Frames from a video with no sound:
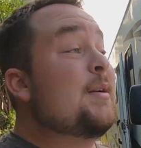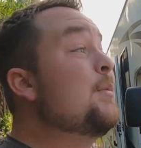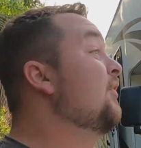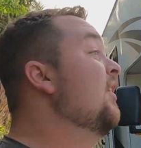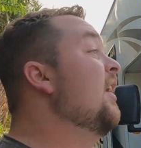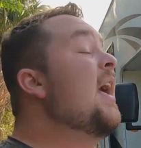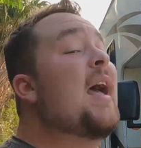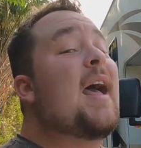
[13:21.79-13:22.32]
He
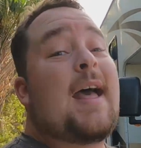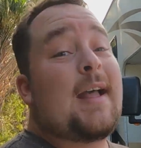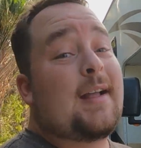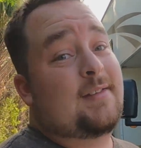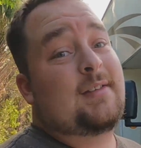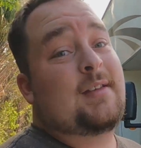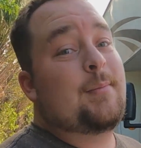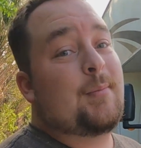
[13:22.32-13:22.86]
was
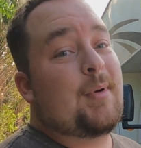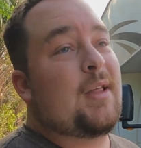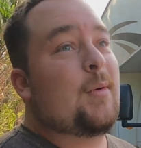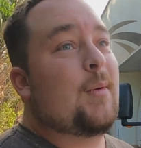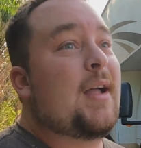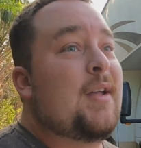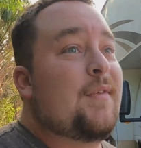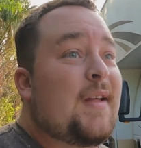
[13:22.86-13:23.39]
excellent, by
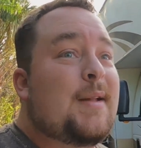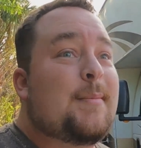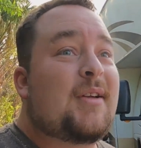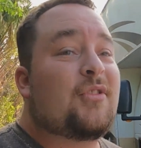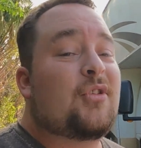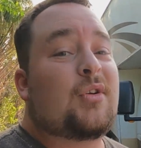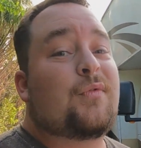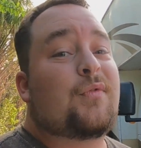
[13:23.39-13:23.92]
the way. If
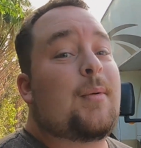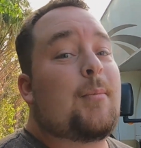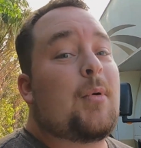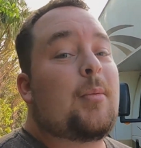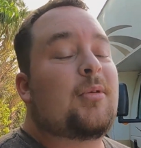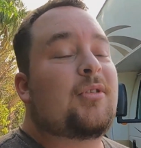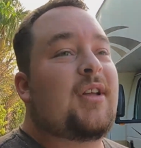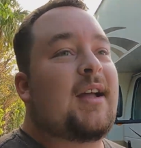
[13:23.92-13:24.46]
anybody's looking for a
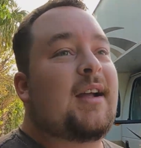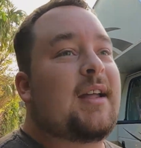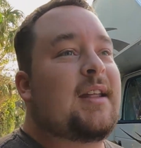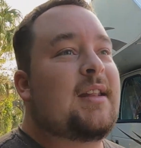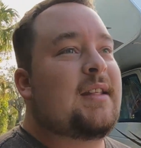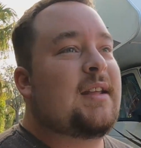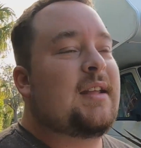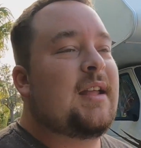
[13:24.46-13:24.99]
mobile tech
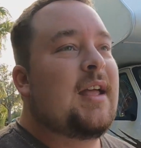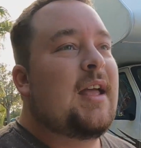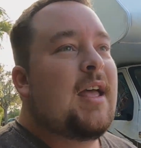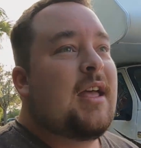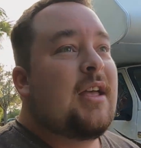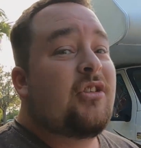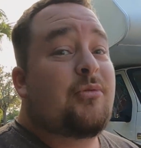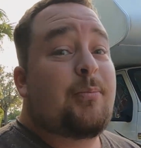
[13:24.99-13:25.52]
in the
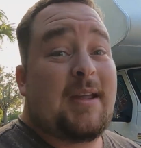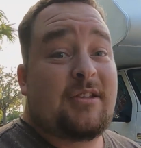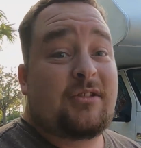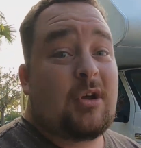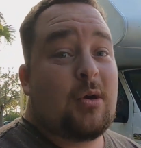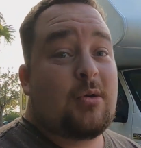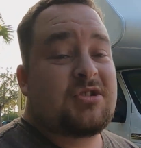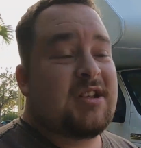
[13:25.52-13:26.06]

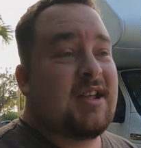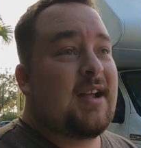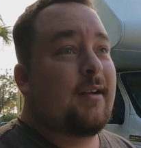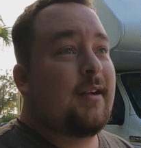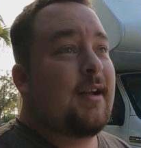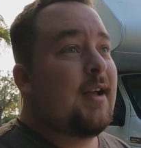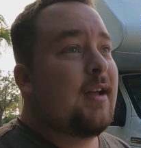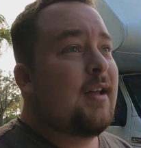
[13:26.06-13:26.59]
Space Coast
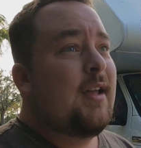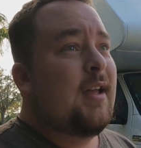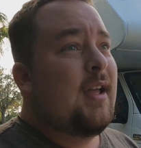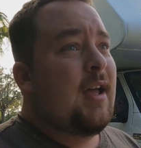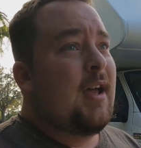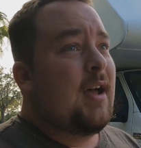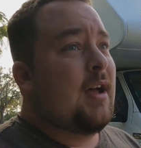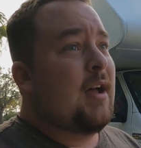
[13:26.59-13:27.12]
area,
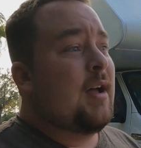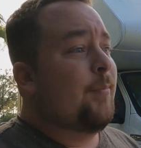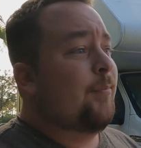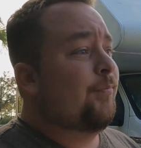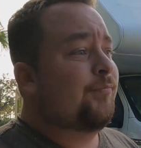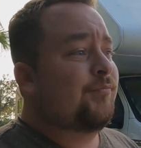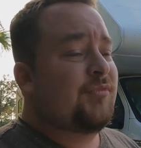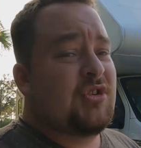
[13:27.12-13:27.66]

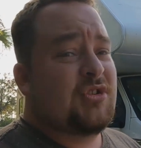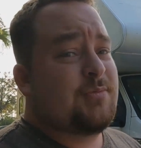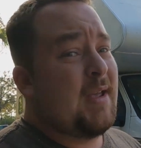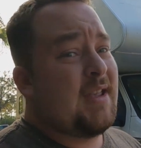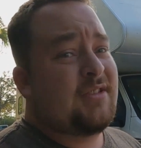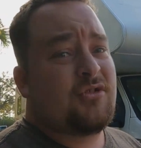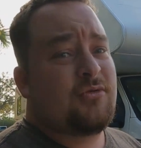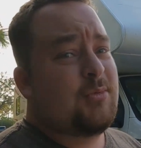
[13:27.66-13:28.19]
just
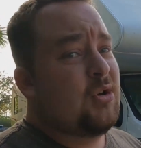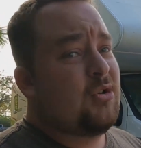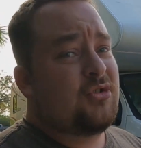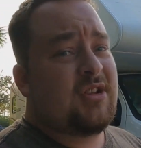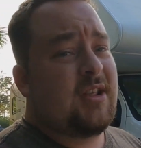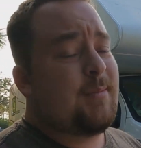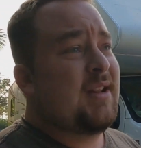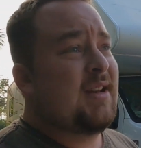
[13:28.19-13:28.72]
message me or
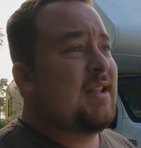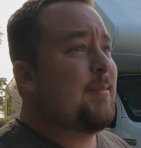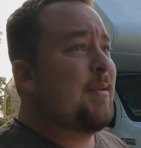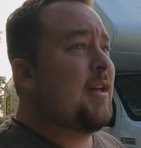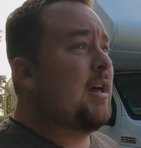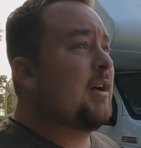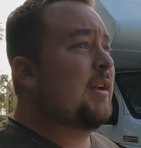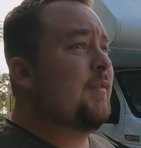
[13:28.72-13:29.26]
send me an
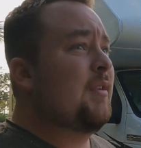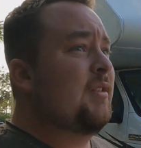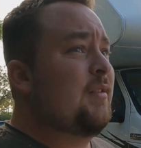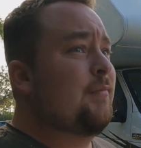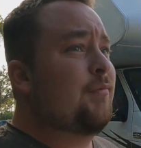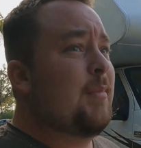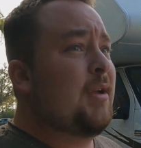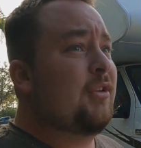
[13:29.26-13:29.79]
email. I'll give you
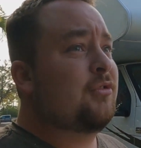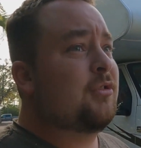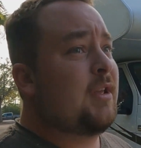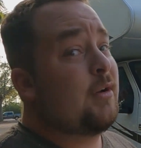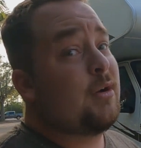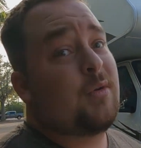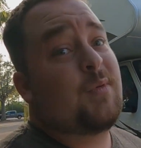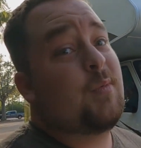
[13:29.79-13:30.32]
his information.
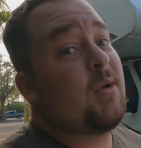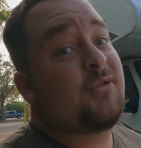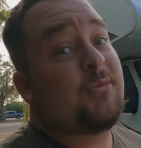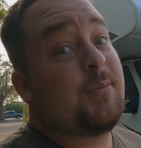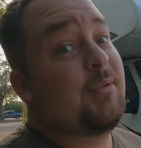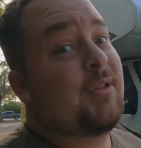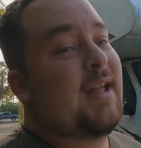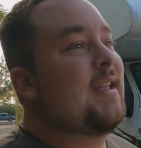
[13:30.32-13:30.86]
I don't know if he wants
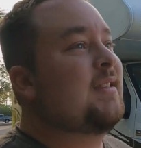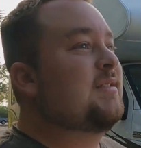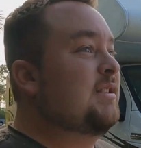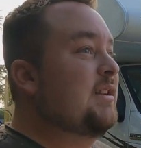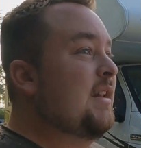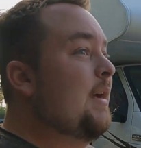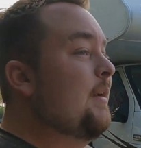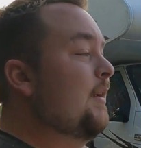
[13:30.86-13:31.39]
me
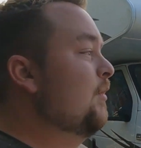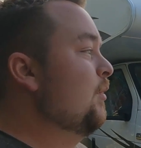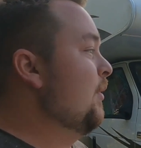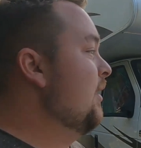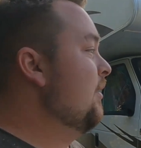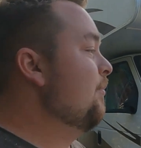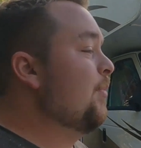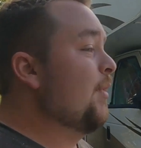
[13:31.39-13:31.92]
blasting it out
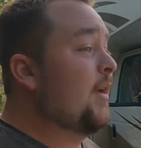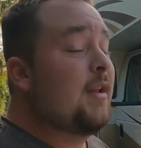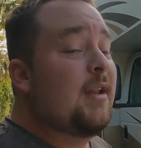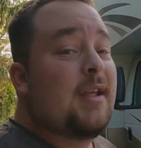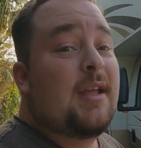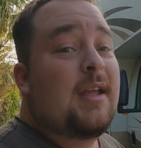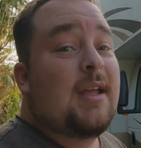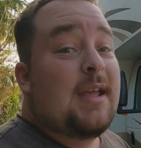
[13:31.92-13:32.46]
everywhere, but
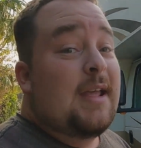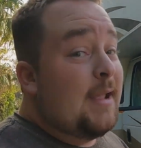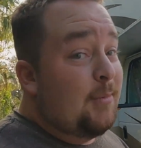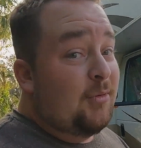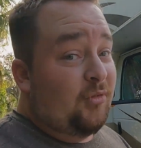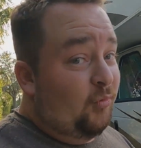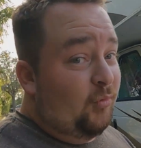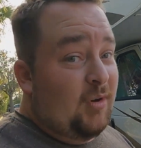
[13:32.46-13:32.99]

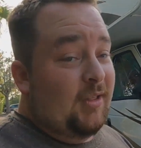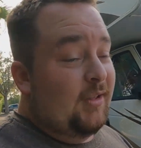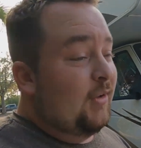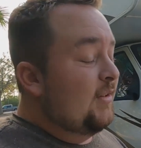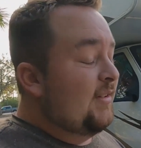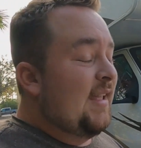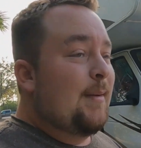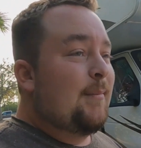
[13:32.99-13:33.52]
he was really
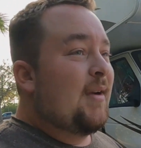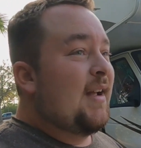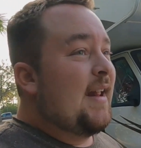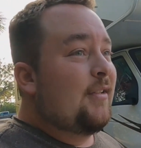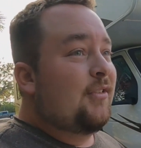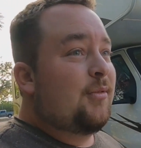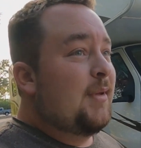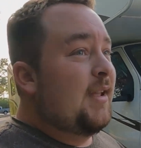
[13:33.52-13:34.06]
good. Came right
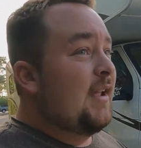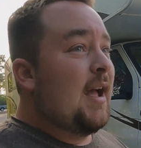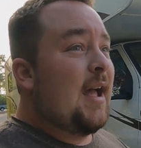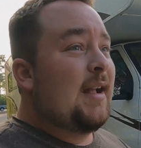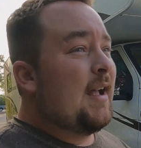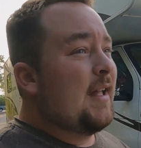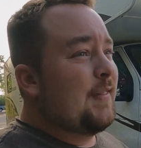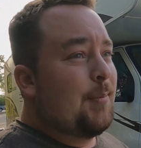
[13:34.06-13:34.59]
out to me.
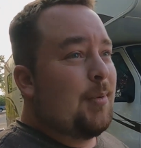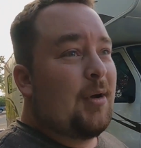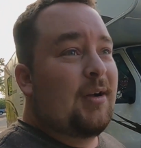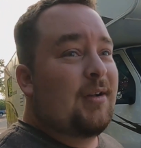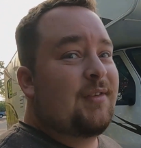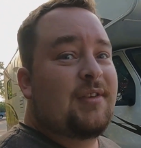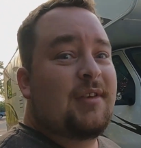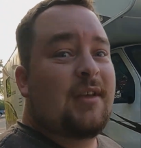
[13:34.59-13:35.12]
I got the
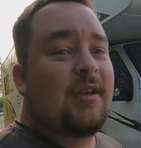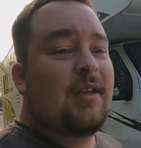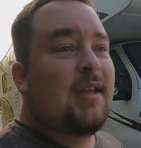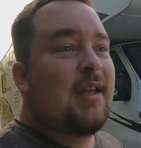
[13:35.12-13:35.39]
parts.